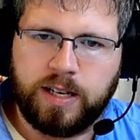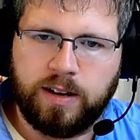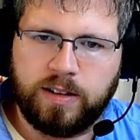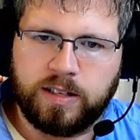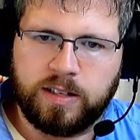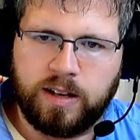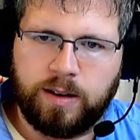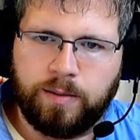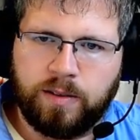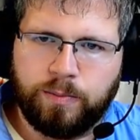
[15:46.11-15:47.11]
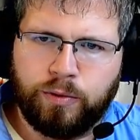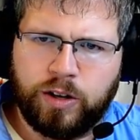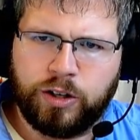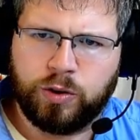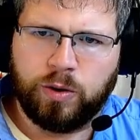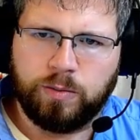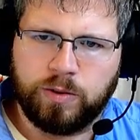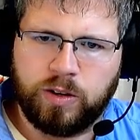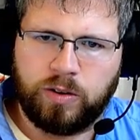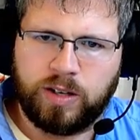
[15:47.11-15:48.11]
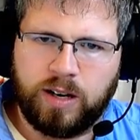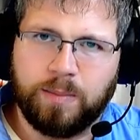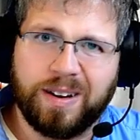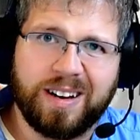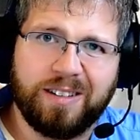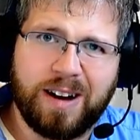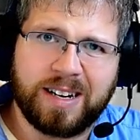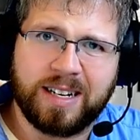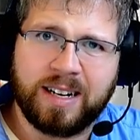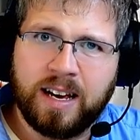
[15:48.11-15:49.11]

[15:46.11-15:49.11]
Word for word: This is a pretty short result here, but granted,